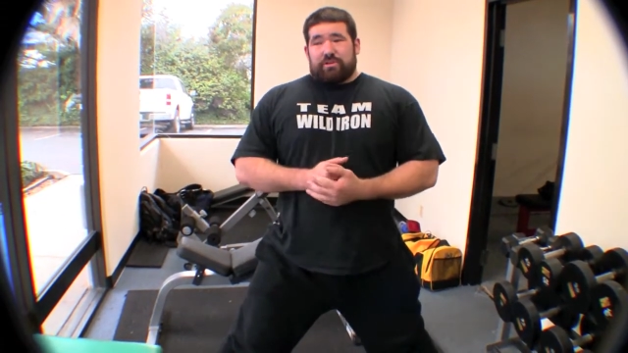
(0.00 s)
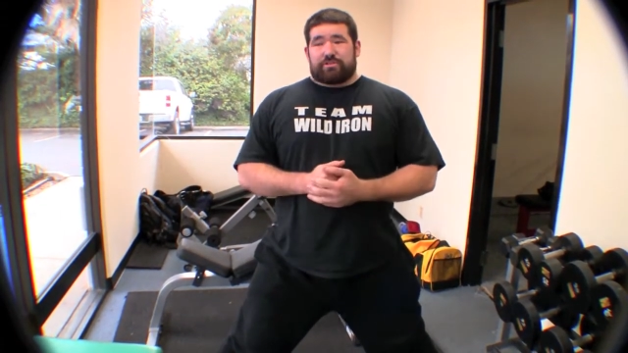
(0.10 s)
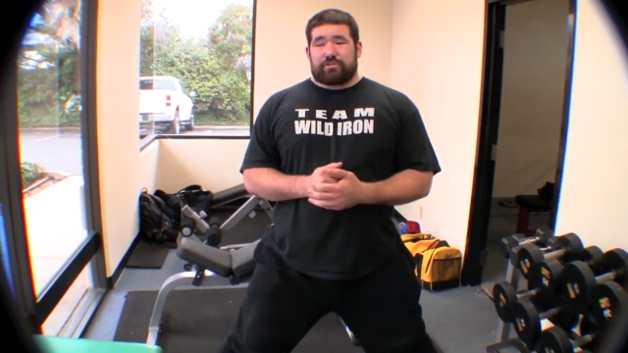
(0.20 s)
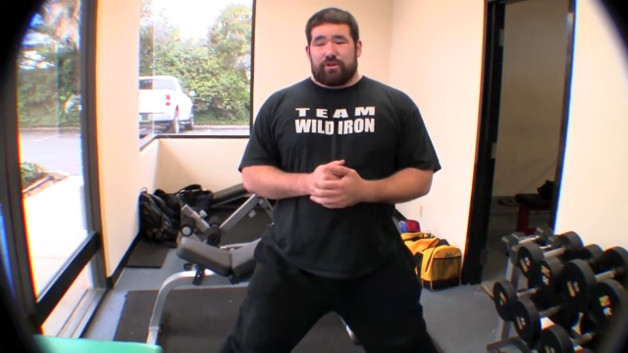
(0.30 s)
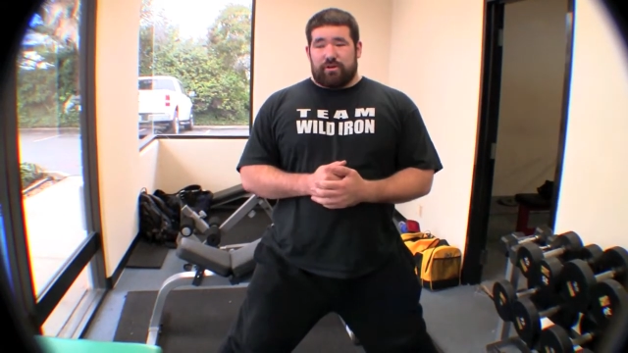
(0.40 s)

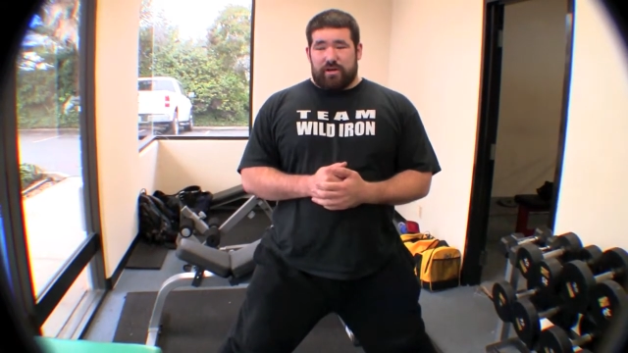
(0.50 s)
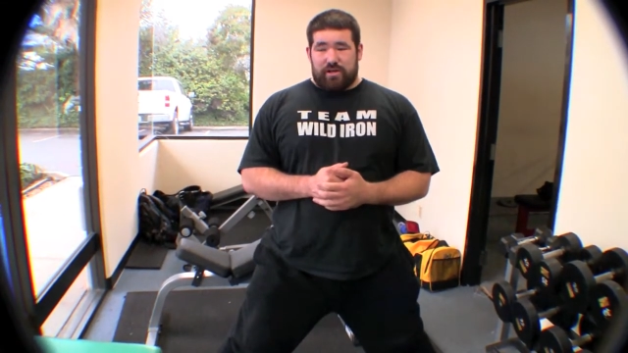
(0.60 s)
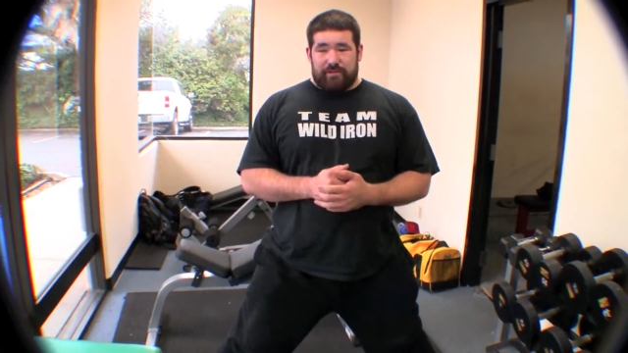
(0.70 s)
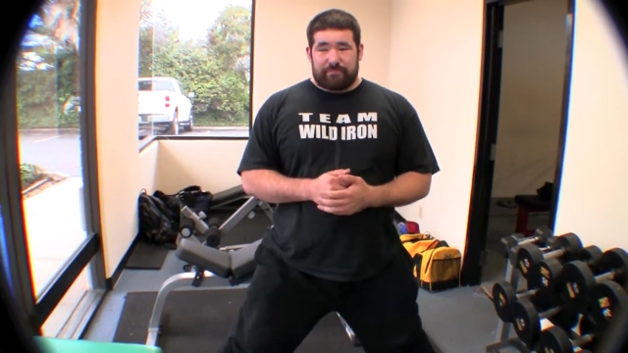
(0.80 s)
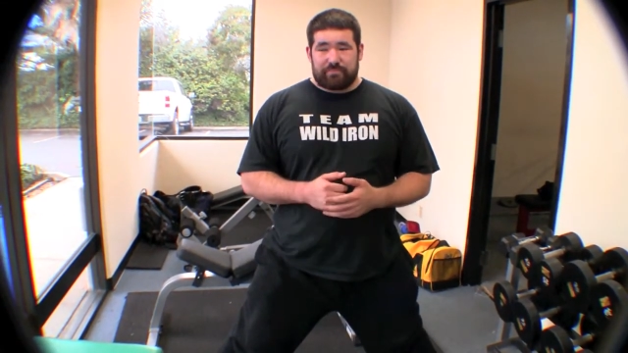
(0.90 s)
So
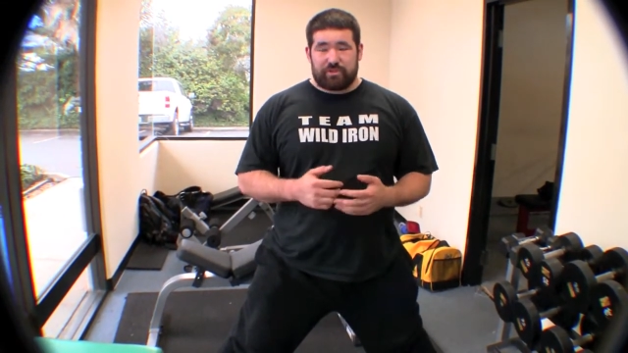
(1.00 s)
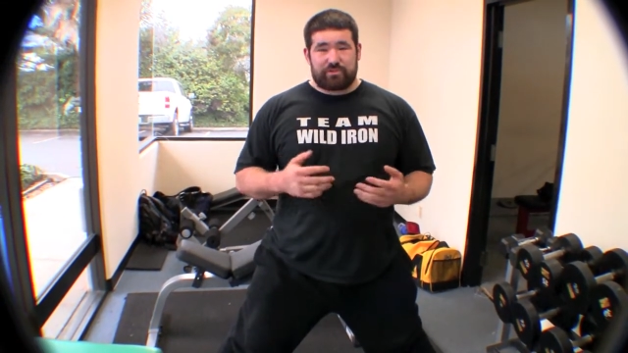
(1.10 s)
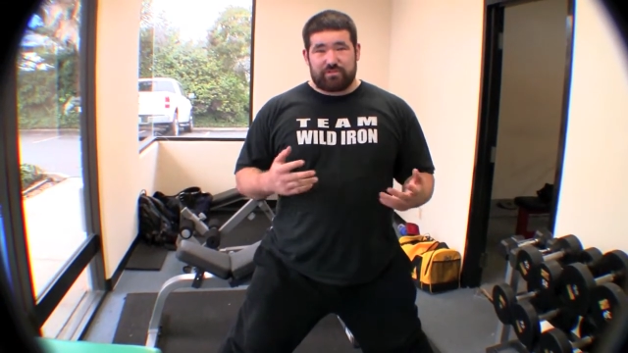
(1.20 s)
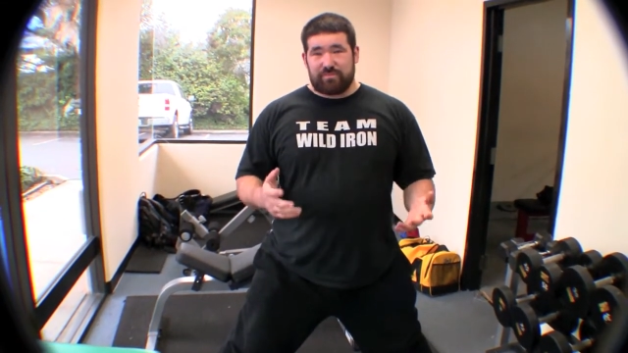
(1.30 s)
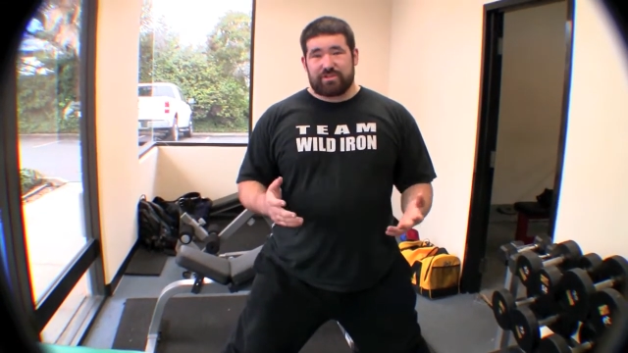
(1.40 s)
uh,
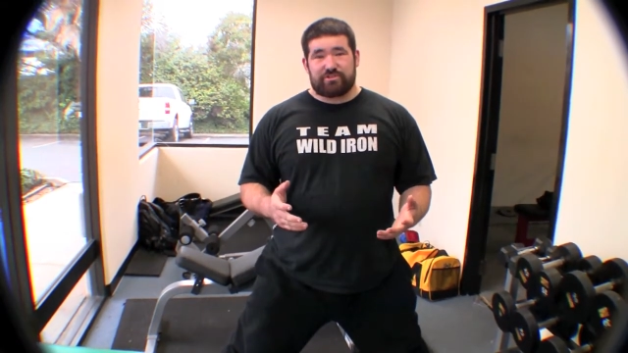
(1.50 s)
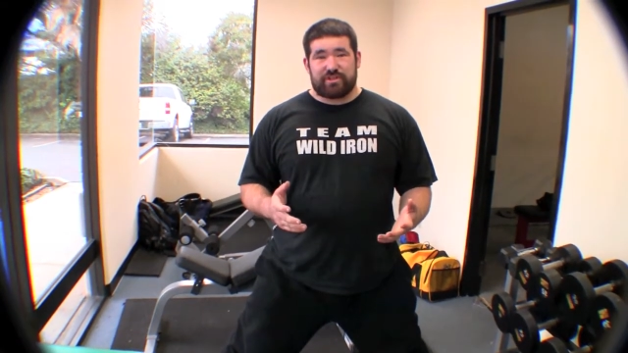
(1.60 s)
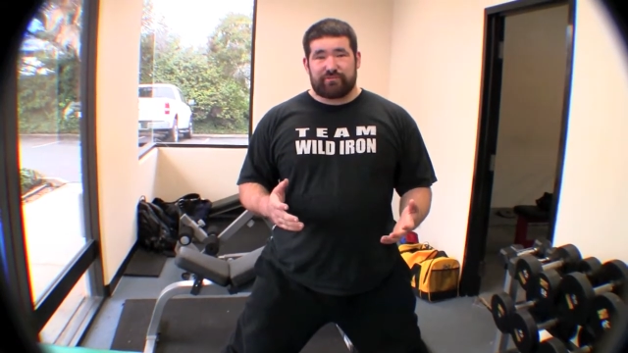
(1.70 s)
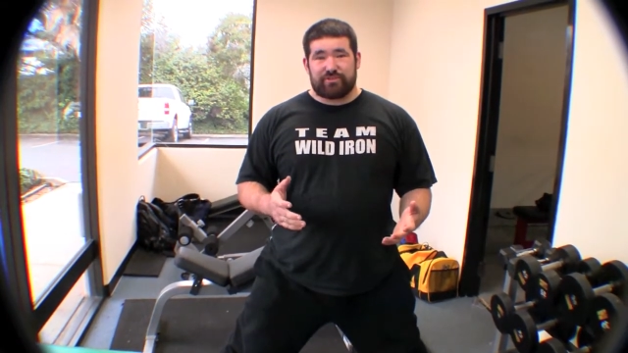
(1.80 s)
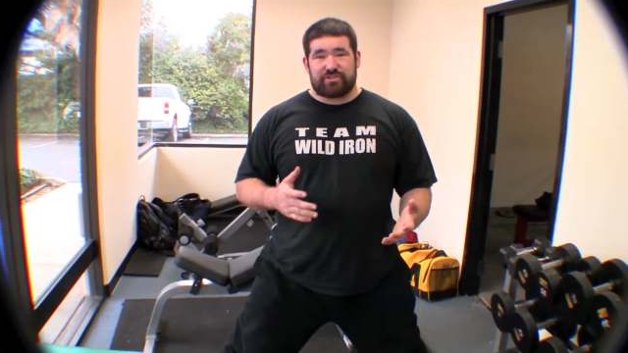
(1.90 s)
those are the major
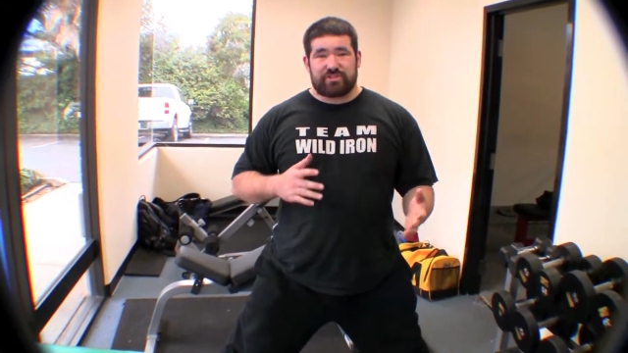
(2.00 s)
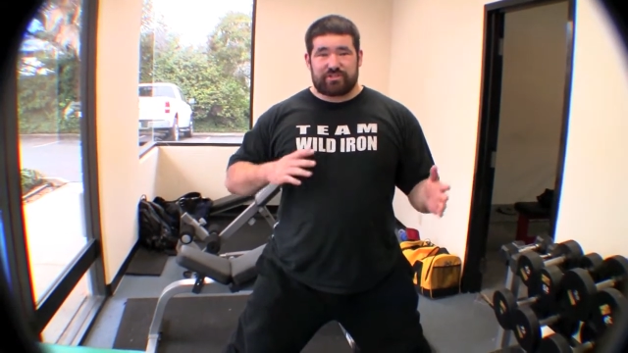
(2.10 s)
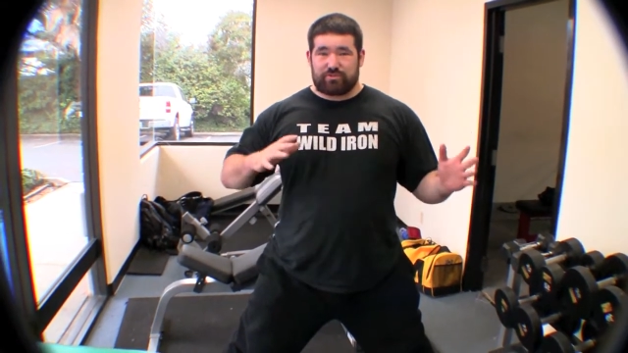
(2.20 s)
differences.